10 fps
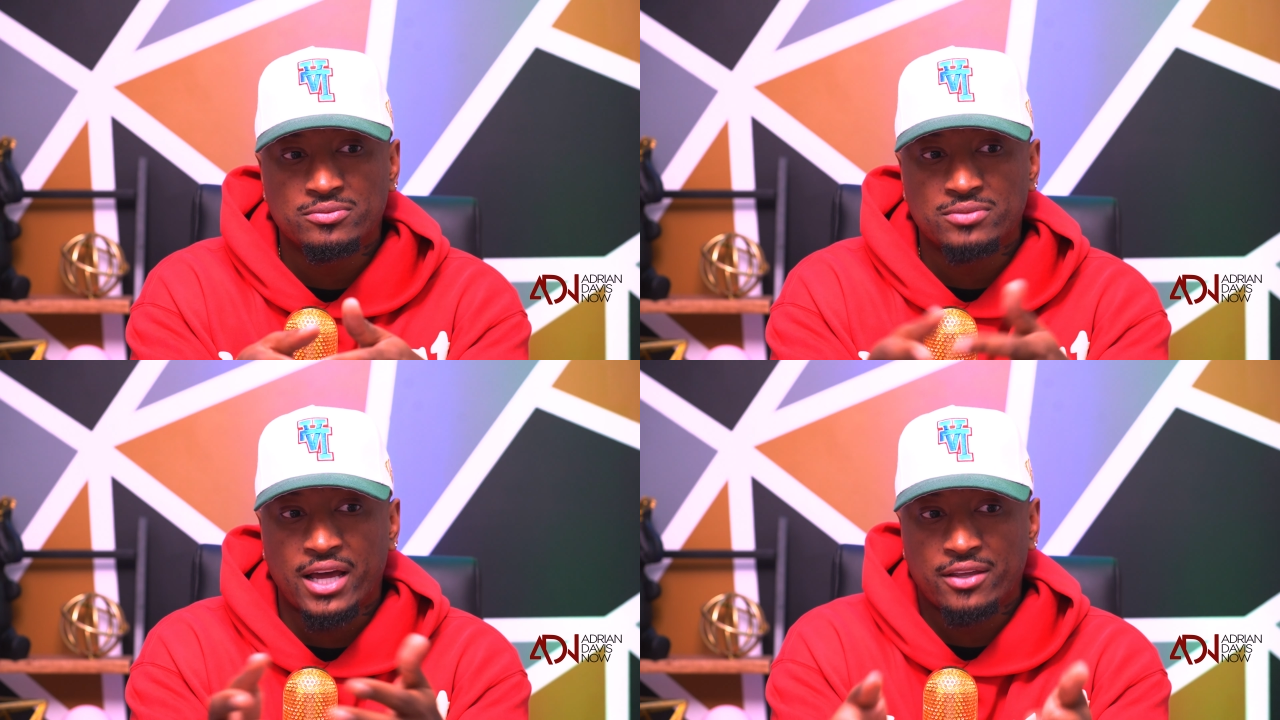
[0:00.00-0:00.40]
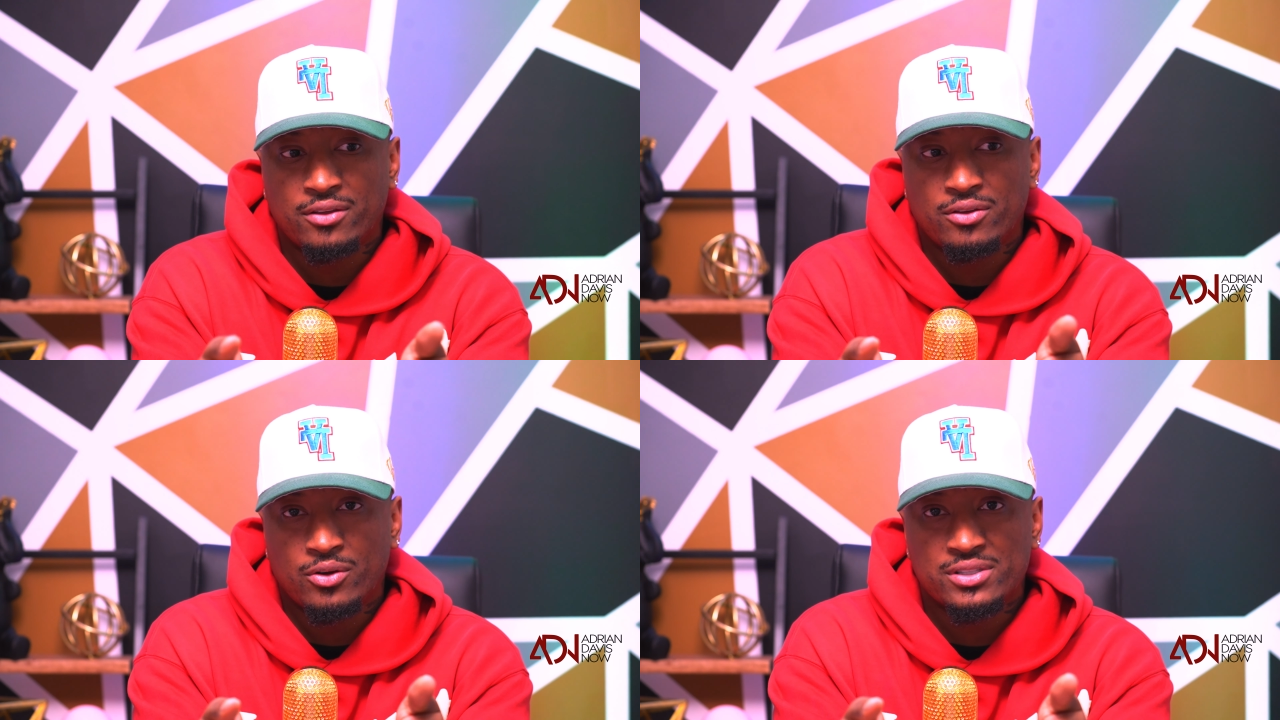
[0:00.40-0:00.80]
like
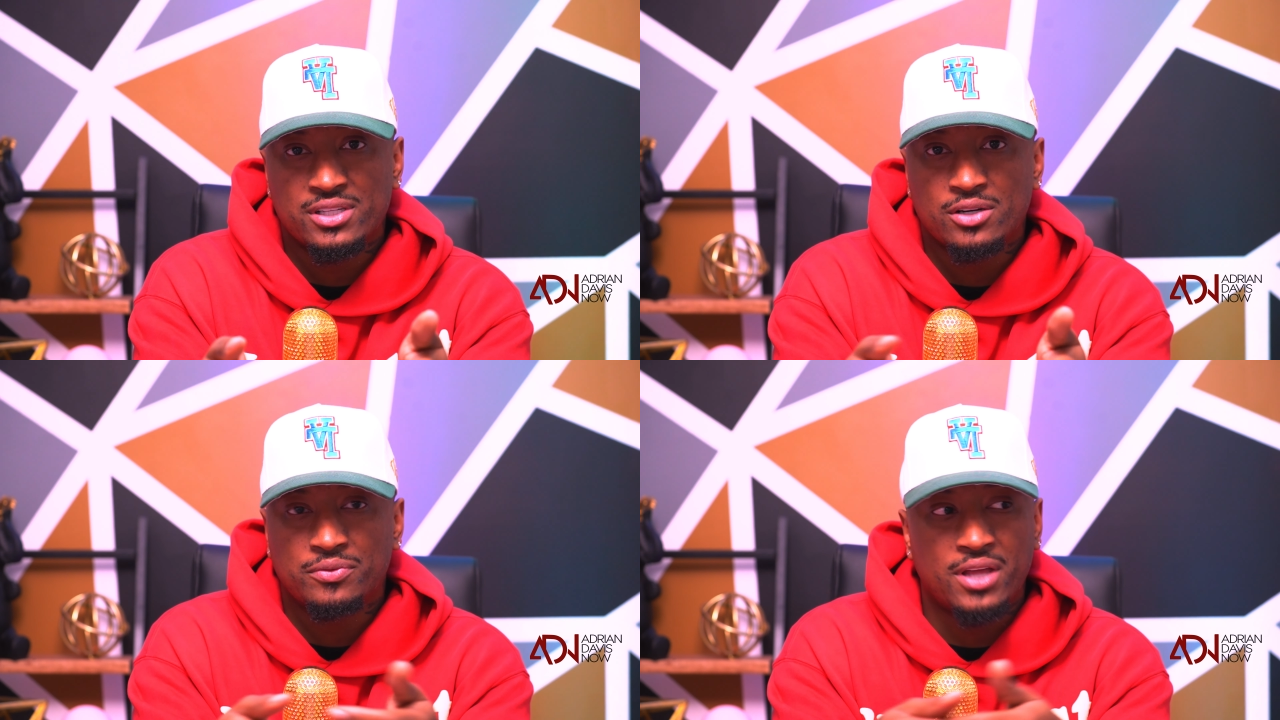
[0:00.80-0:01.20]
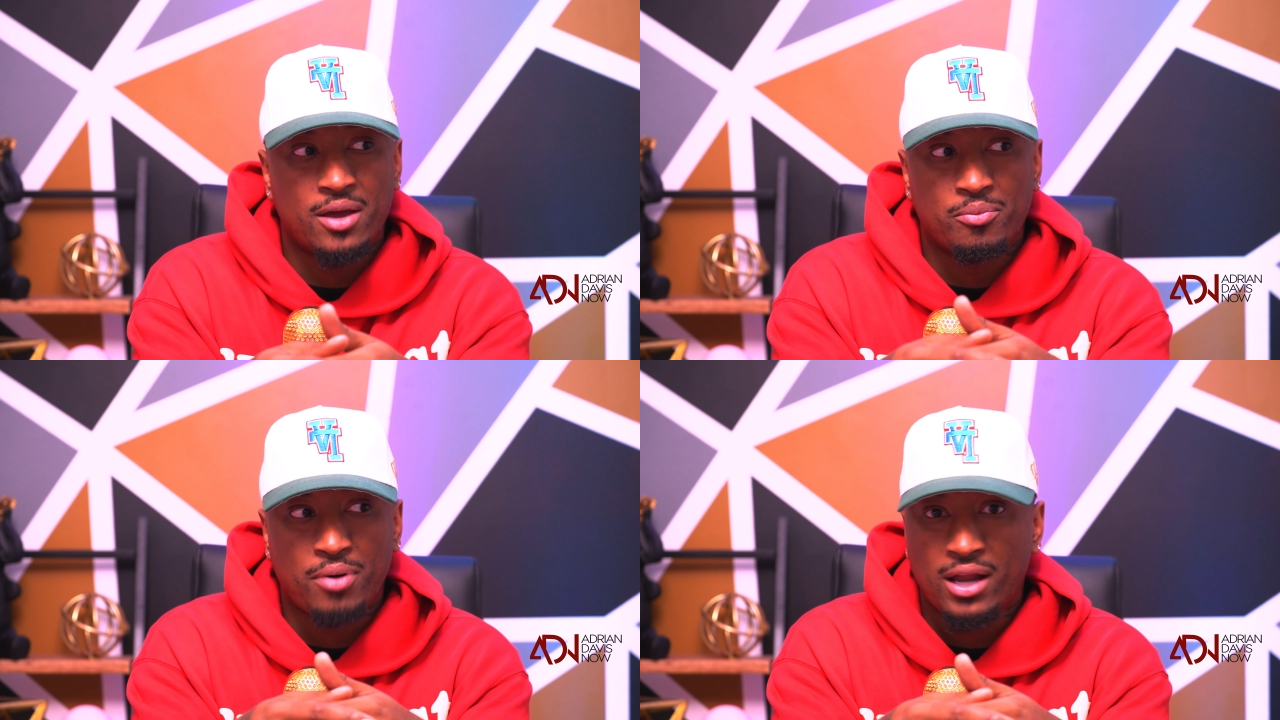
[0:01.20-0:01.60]
yourself
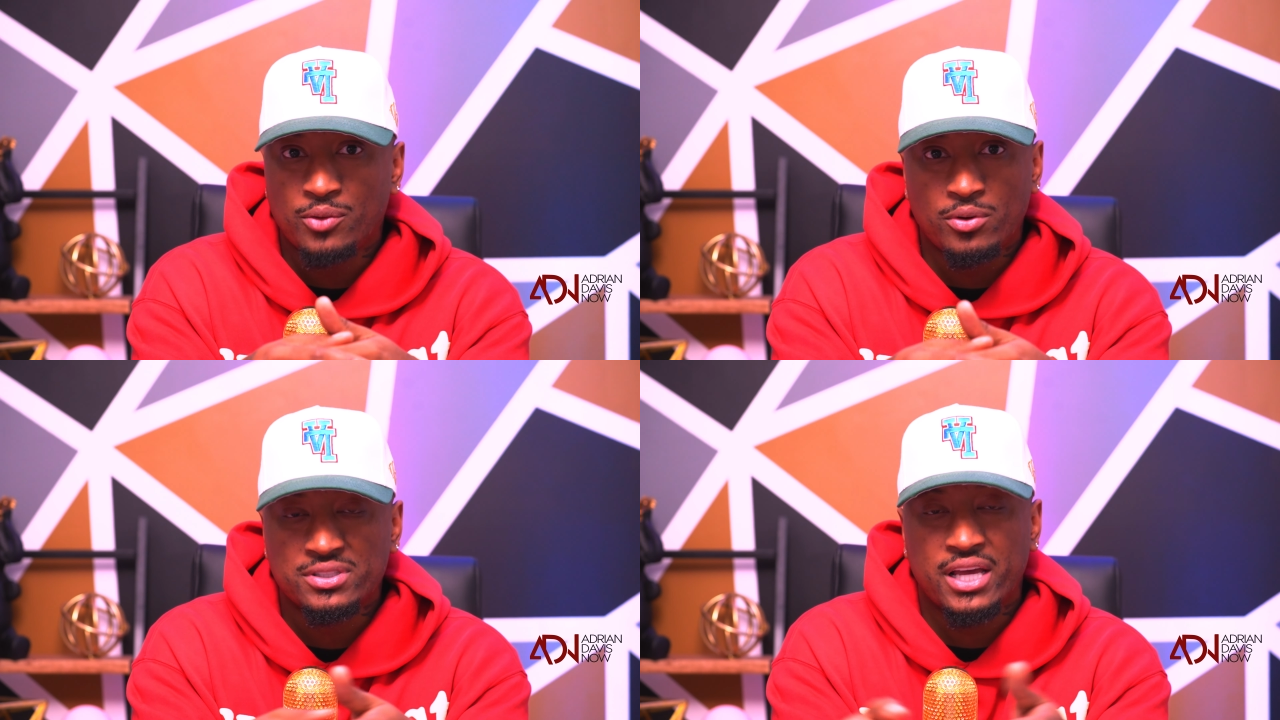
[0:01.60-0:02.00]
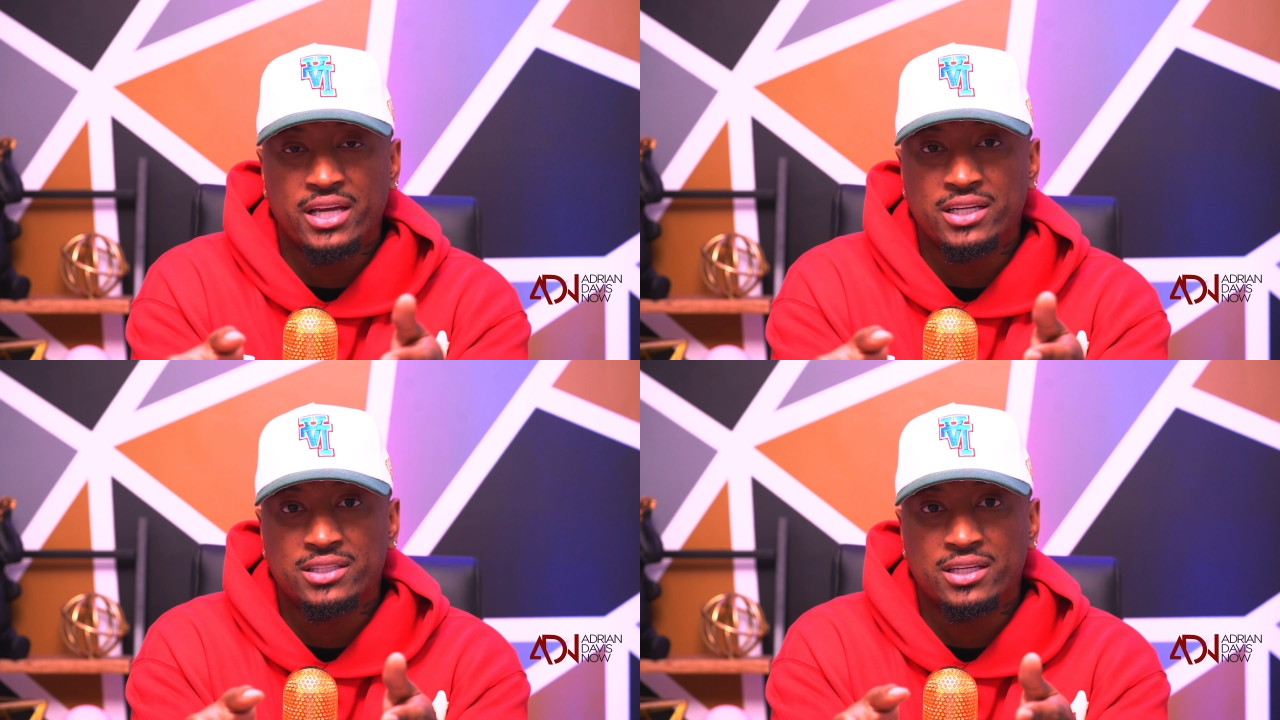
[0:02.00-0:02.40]
that probably won't say
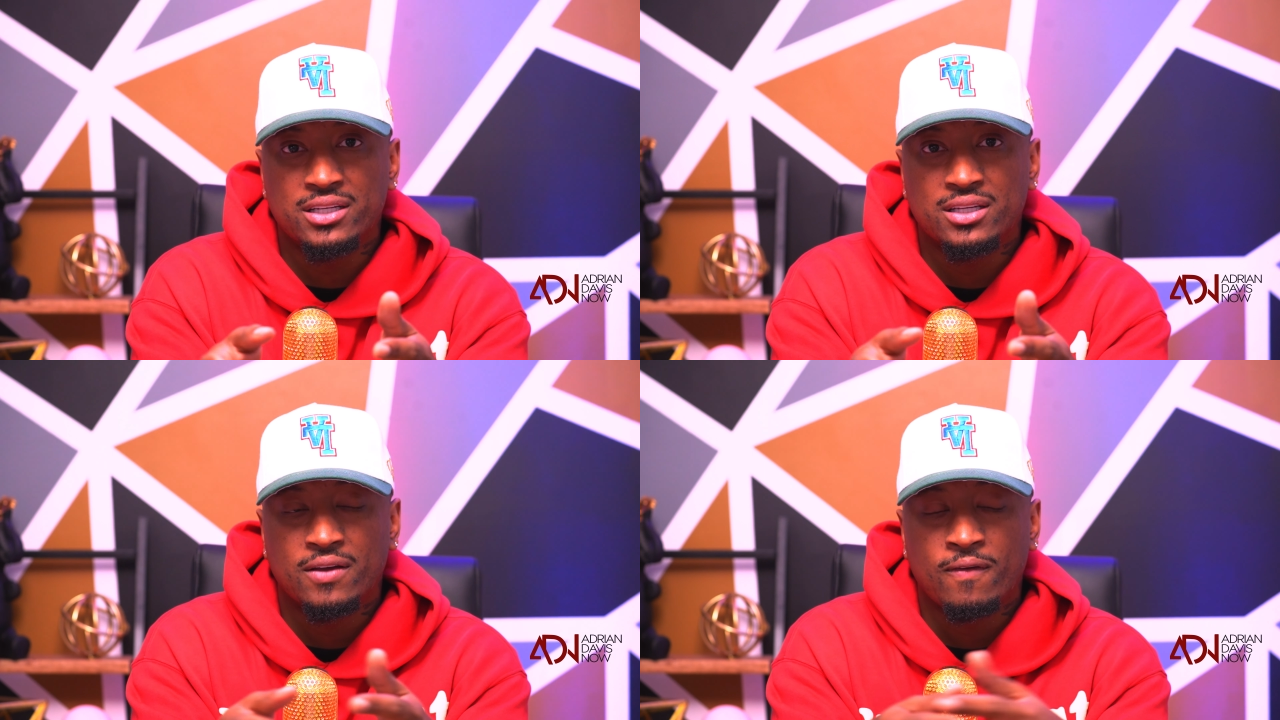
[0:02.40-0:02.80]
anything.